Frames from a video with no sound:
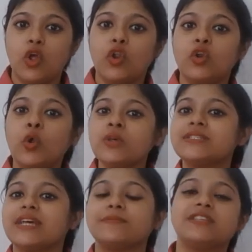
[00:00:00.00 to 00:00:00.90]
no
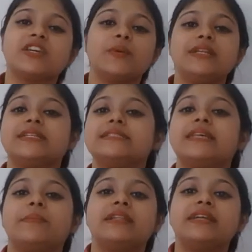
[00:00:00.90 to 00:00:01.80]
subsequent
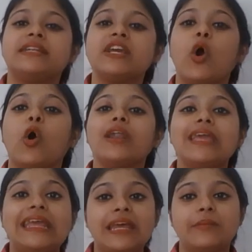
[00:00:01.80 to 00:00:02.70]
disability or
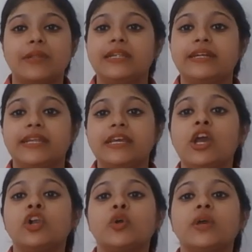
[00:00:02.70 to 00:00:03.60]
inability
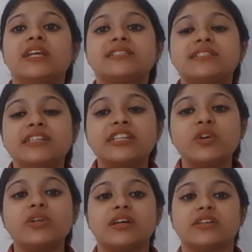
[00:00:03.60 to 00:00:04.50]
to
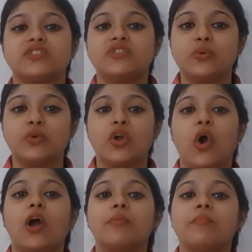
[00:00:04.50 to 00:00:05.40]
institute a suit
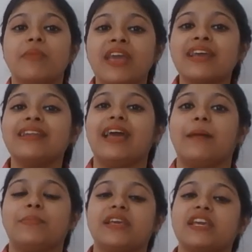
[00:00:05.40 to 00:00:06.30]
or make an
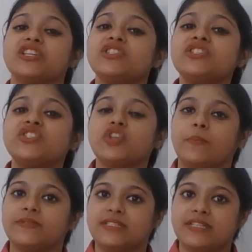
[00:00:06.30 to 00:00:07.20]
application
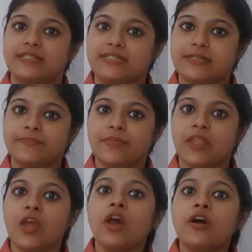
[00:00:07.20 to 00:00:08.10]
stops it.
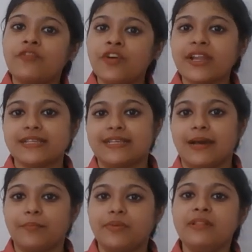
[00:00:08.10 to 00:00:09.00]
For
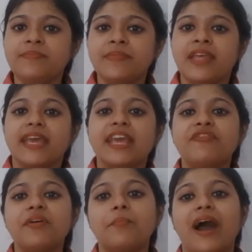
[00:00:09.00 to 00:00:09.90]
example,
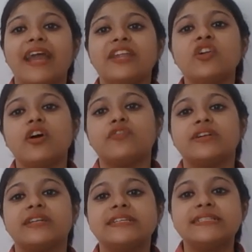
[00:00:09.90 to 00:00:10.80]
if a minor of
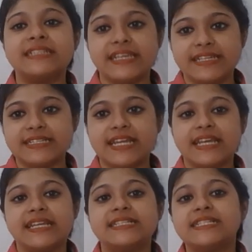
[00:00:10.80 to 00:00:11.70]
a deceased
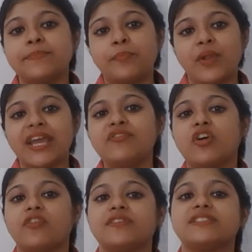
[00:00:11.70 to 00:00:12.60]
is deprived
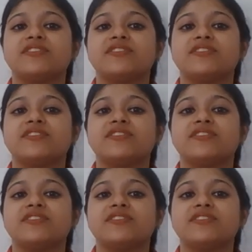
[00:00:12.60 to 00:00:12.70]
of his